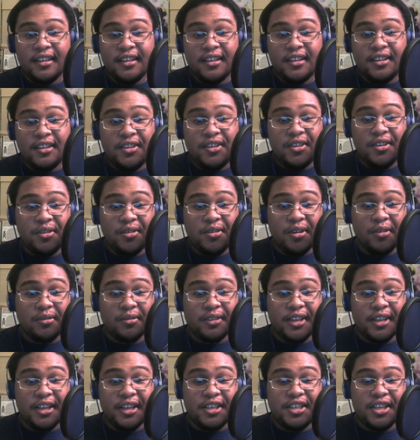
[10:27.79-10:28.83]
You don't
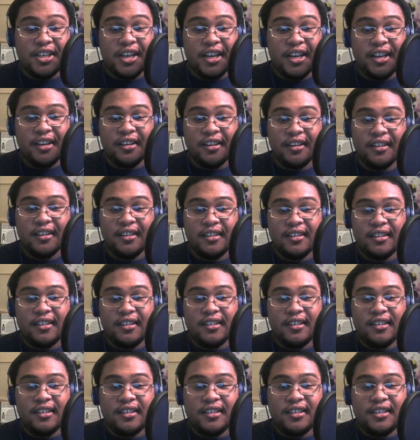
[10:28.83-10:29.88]
think she
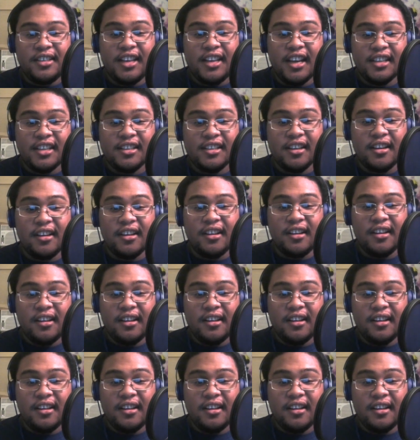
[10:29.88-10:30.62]
has a...